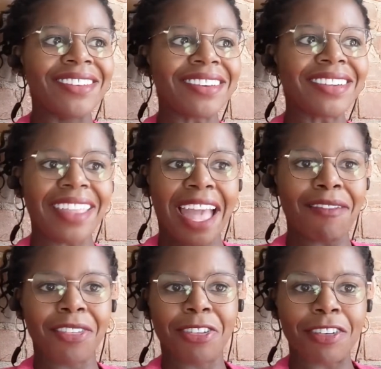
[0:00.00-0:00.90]
Sure, they
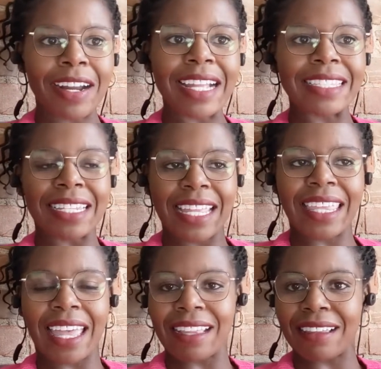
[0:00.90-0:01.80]
have endurance and they
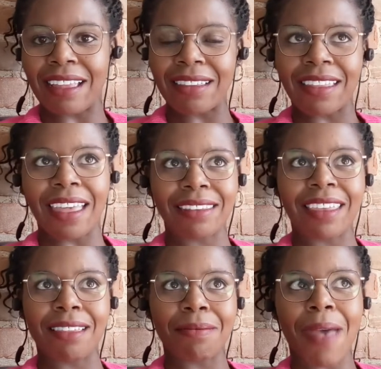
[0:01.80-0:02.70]

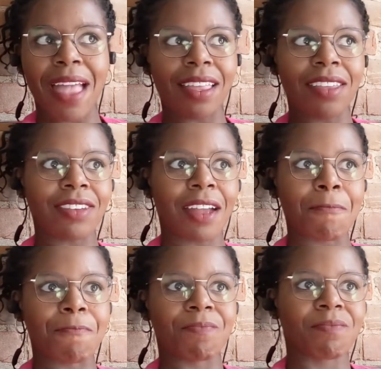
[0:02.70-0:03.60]
can manage
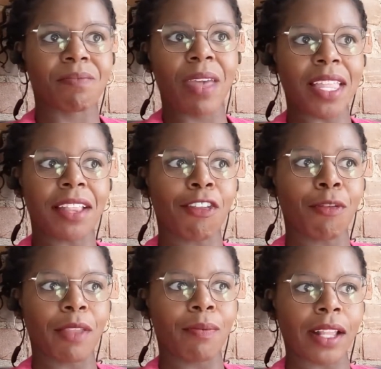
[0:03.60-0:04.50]
pain a little
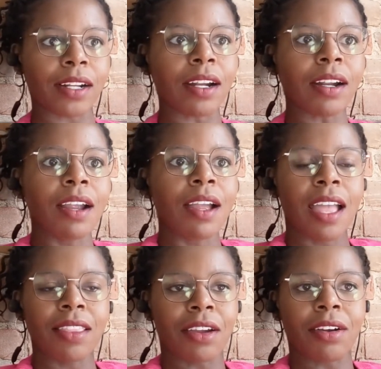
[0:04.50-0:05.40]
bit better,
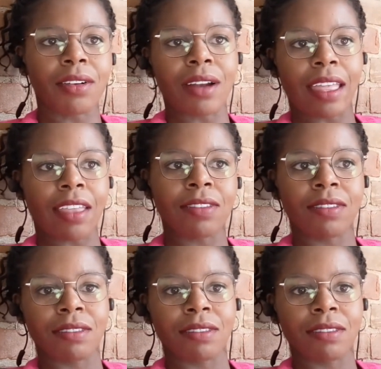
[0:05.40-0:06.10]
and they're, I guess,